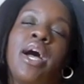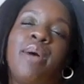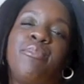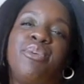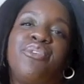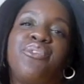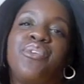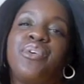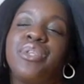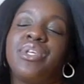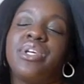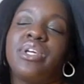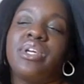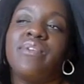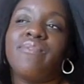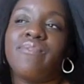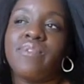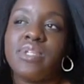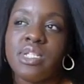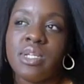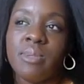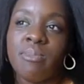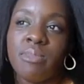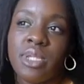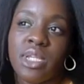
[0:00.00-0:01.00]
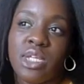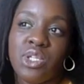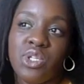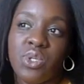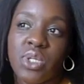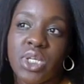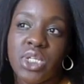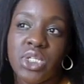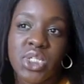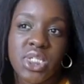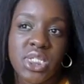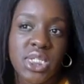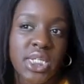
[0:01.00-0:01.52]
If you're looking for something that you
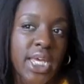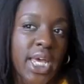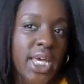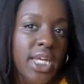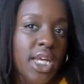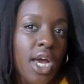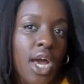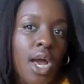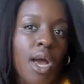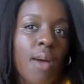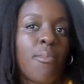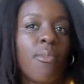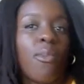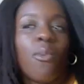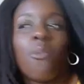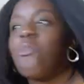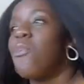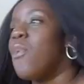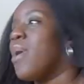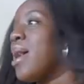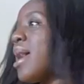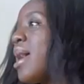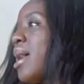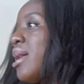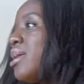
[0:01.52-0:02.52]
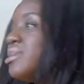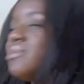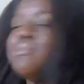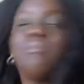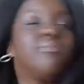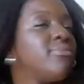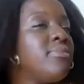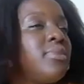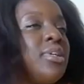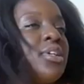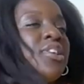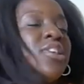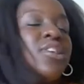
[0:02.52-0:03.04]
can just get up, wet,
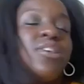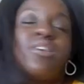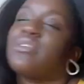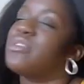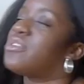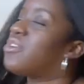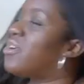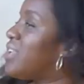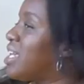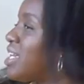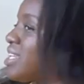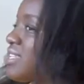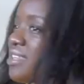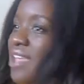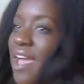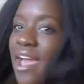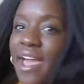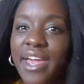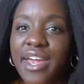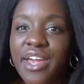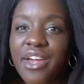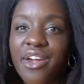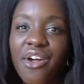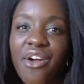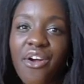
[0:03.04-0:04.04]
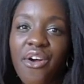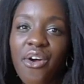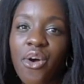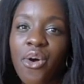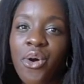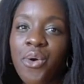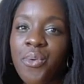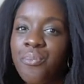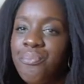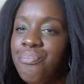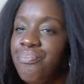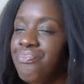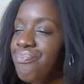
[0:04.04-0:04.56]
go like that and
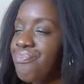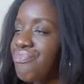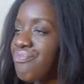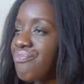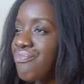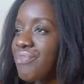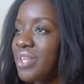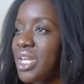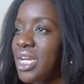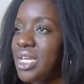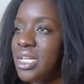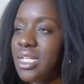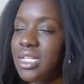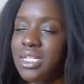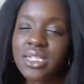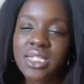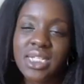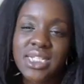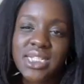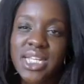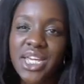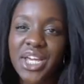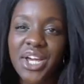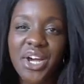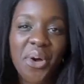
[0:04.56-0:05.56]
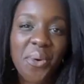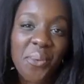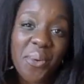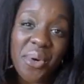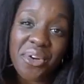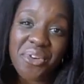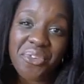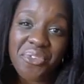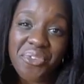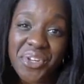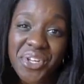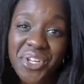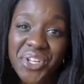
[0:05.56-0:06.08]
go, this ain't gonna work
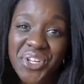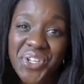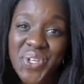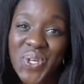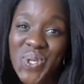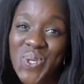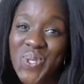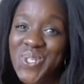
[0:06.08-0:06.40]
for you.